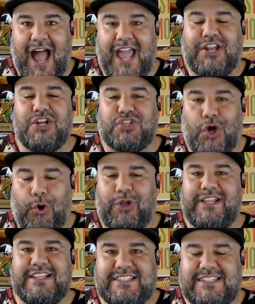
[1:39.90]
I could
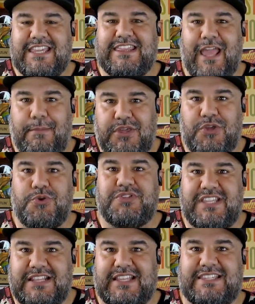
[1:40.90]
totally see them
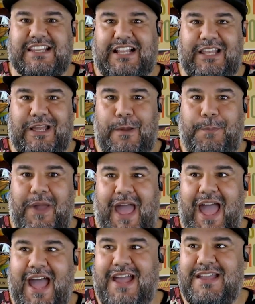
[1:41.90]
using this clip
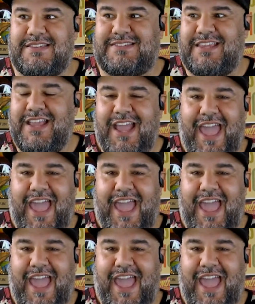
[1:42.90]
as